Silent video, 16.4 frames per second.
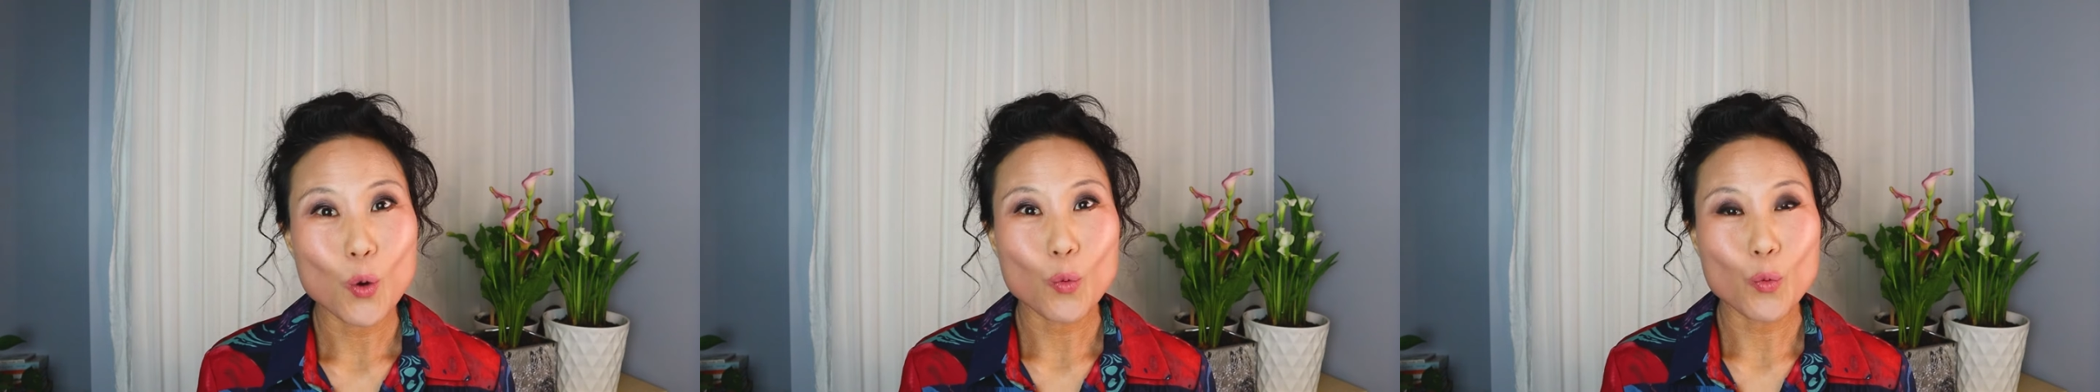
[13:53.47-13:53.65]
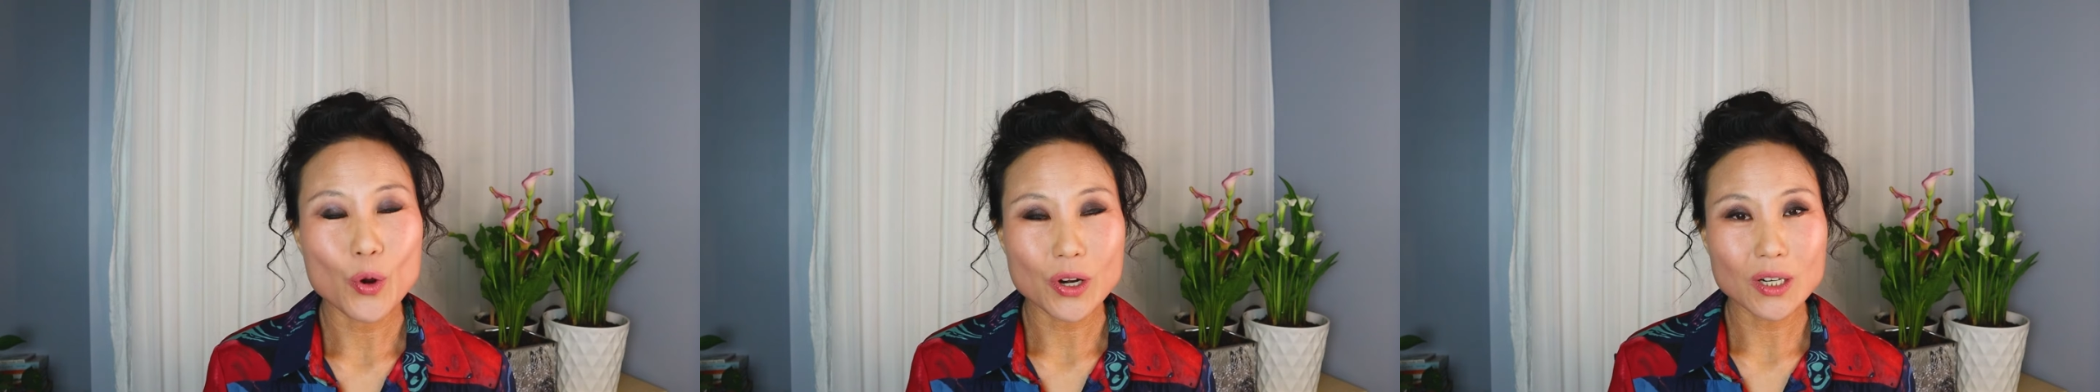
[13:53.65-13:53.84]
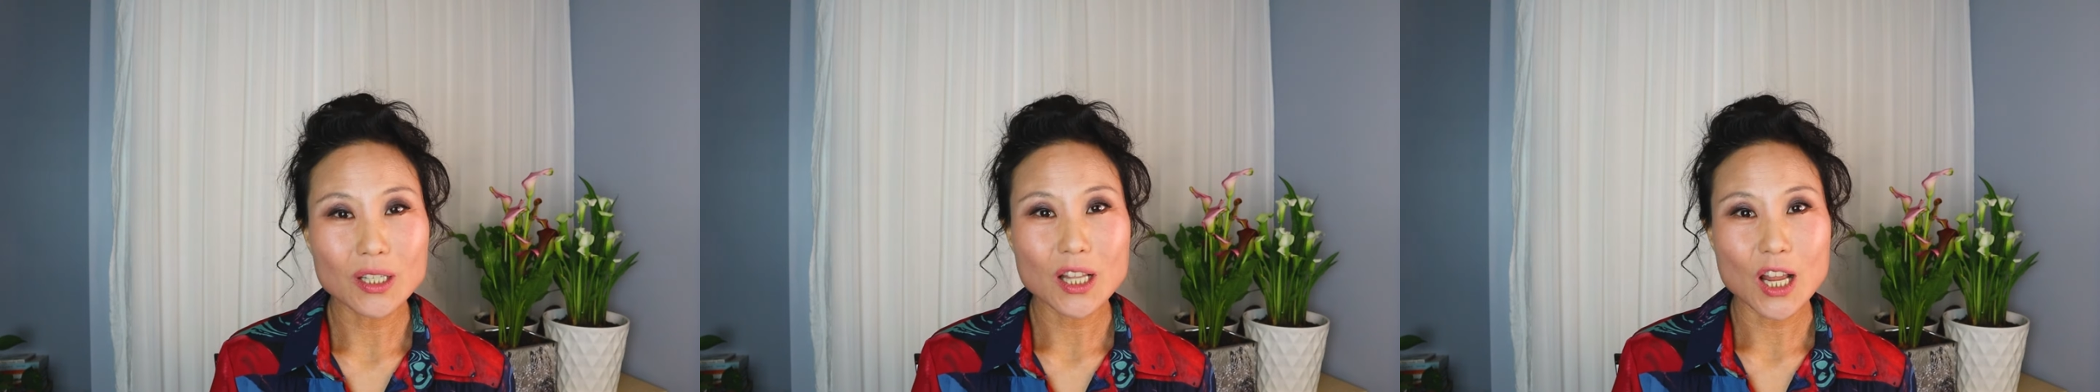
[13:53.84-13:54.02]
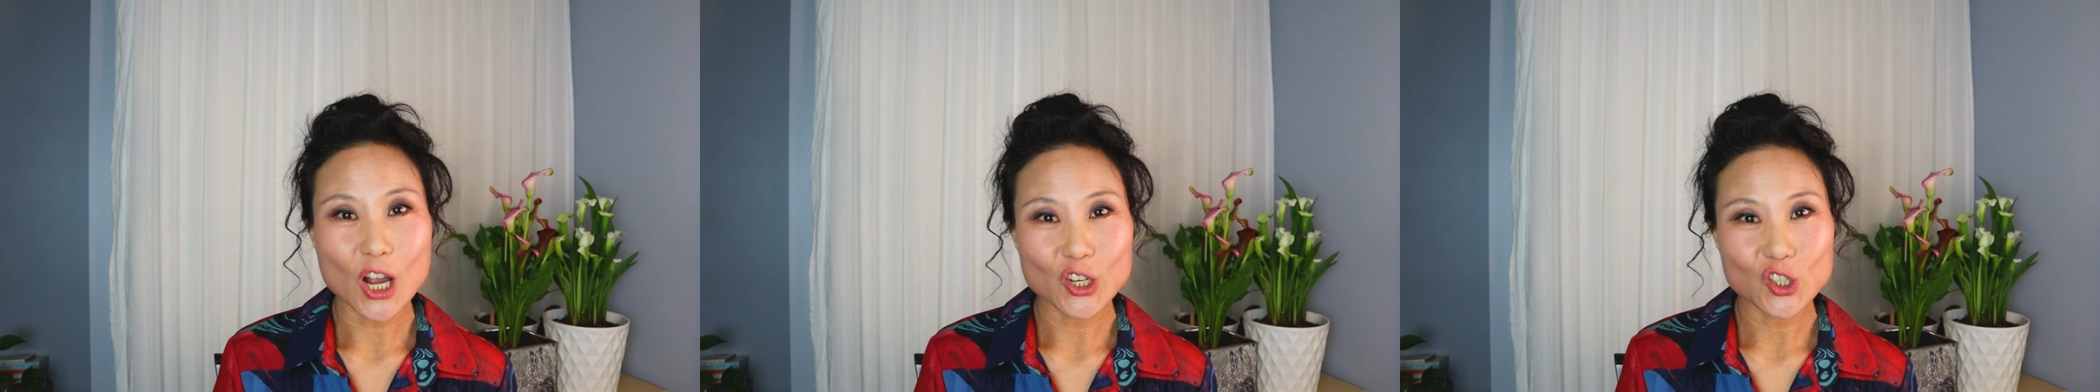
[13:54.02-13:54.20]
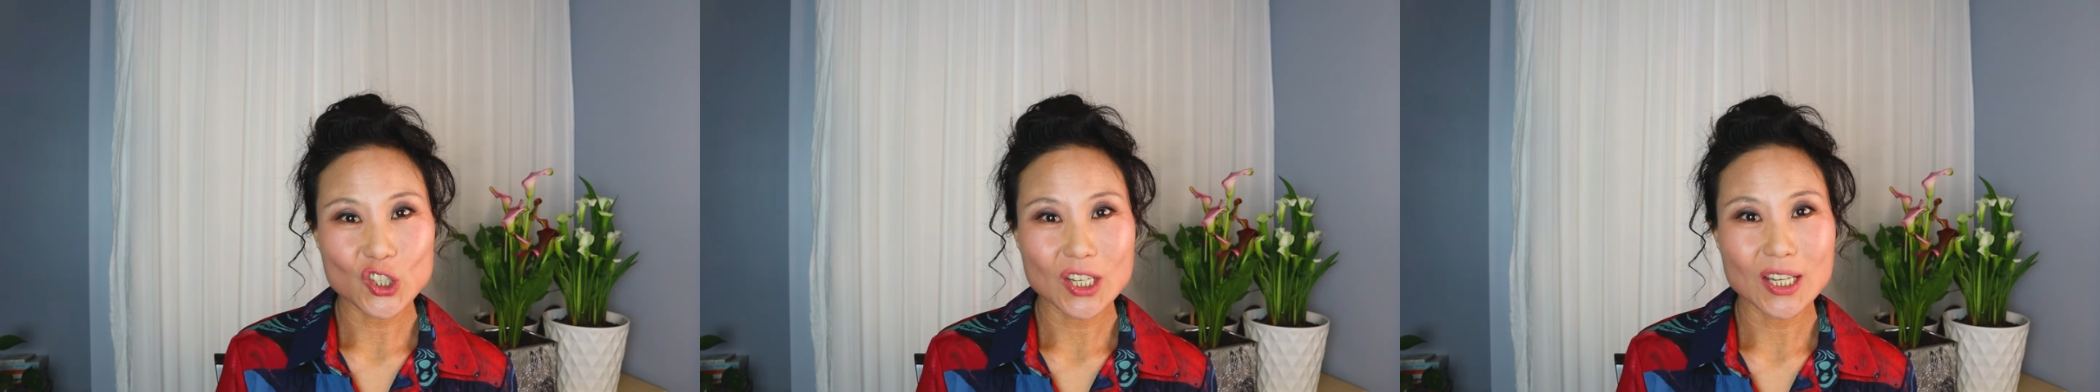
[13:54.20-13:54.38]
We're
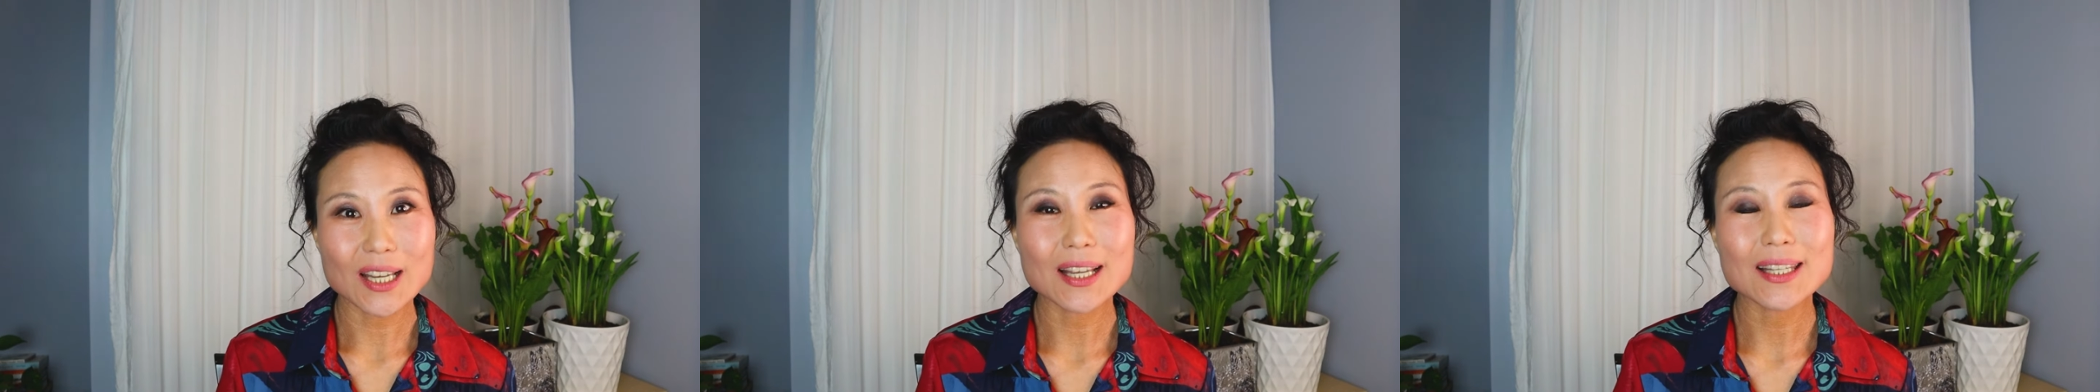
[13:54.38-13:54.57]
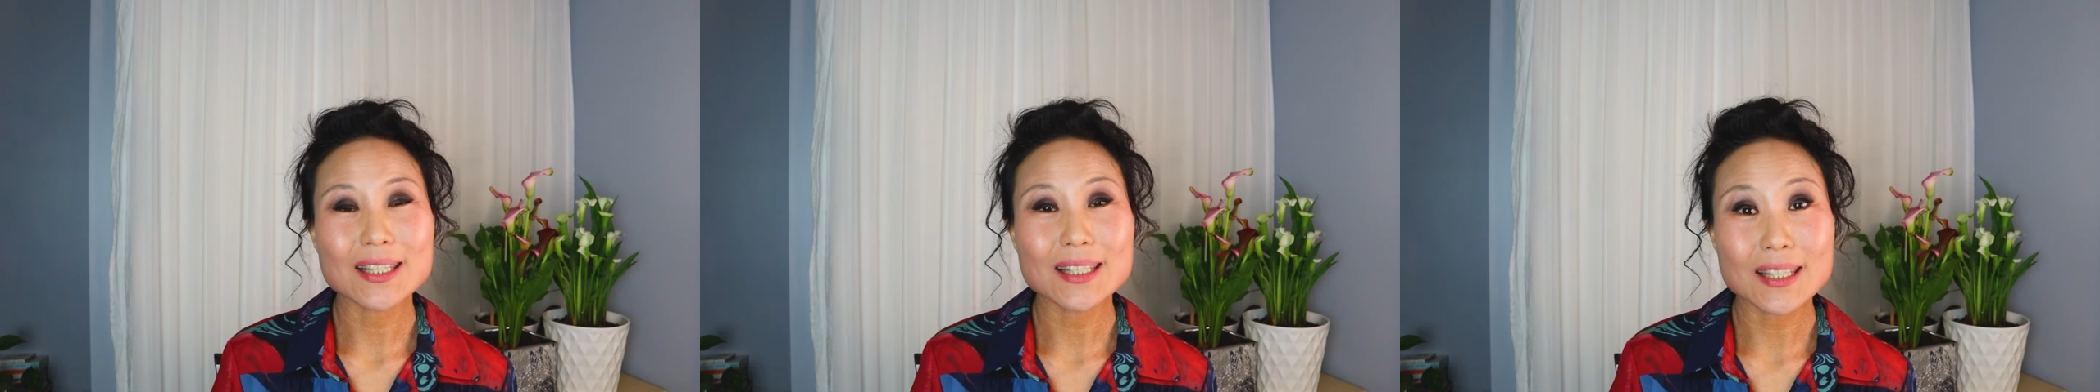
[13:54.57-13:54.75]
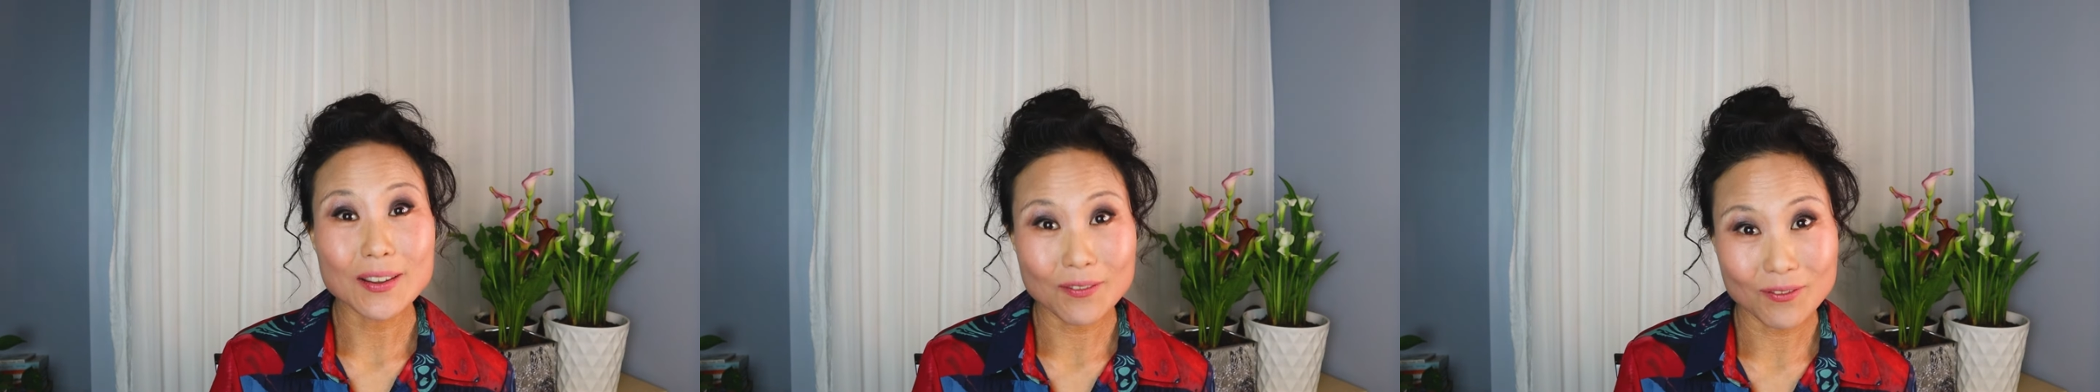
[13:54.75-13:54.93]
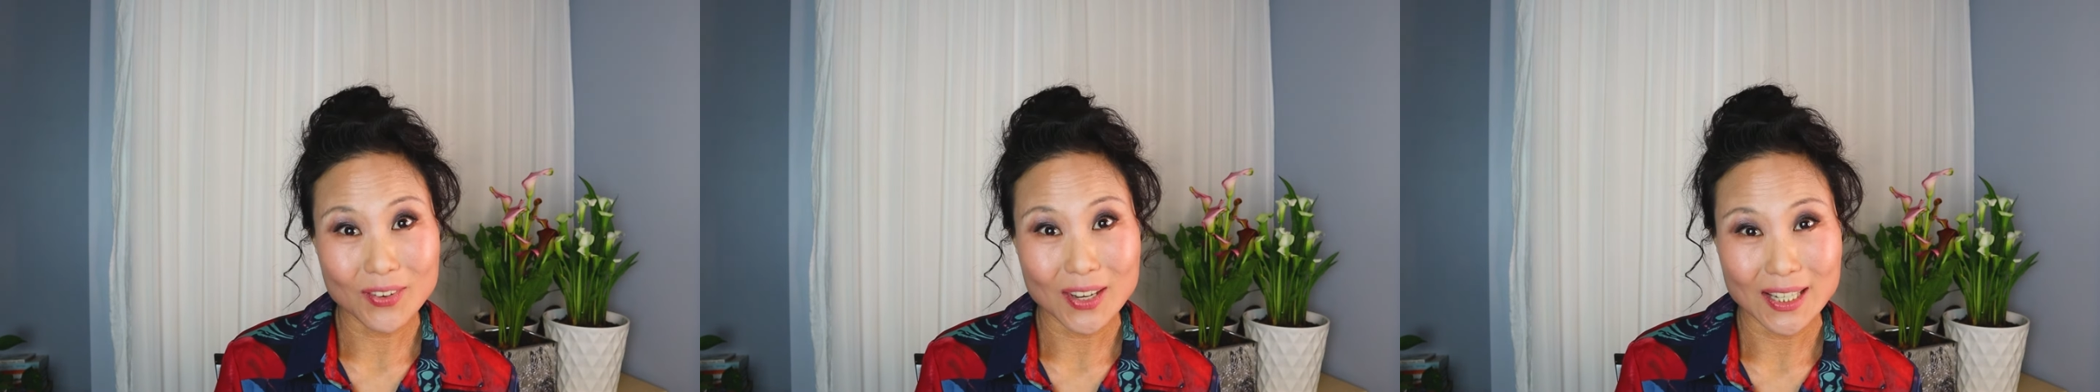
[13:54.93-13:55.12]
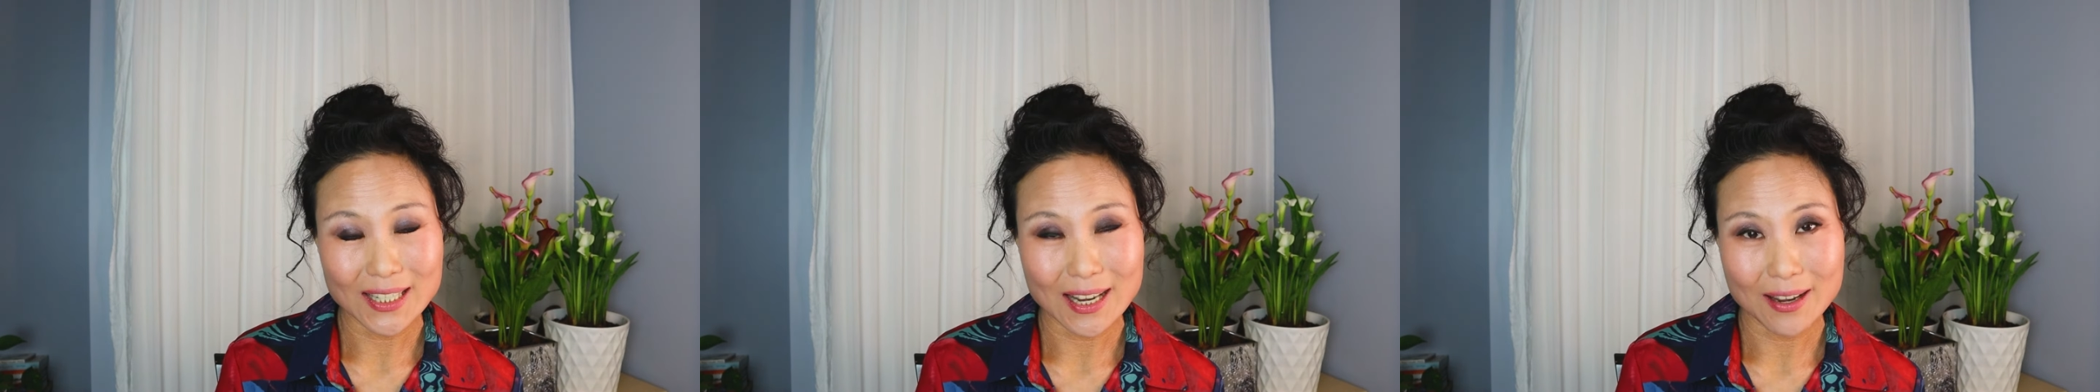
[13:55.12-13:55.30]
launching
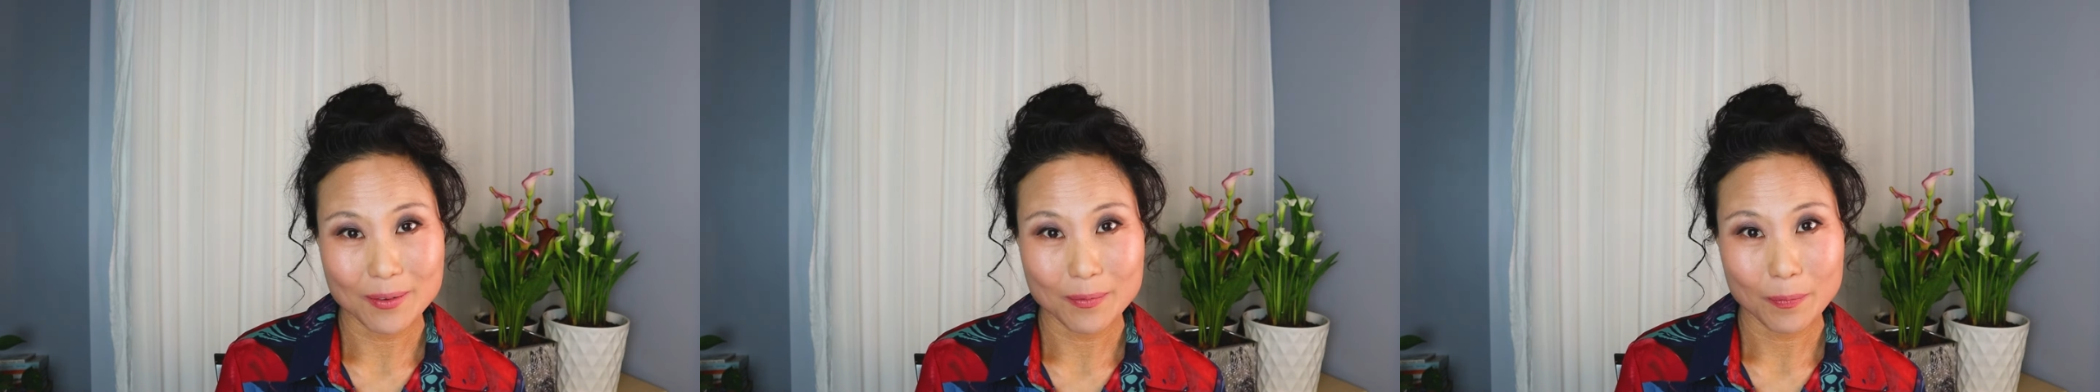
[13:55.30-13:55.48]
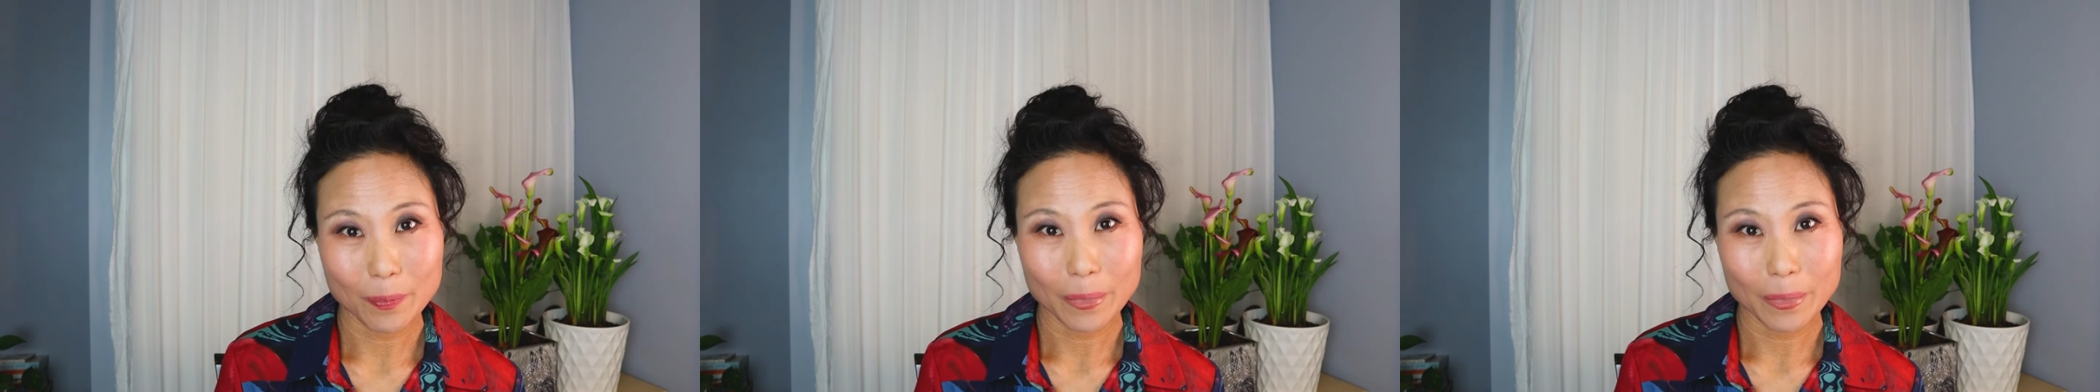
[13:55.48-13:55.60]
SimVisa.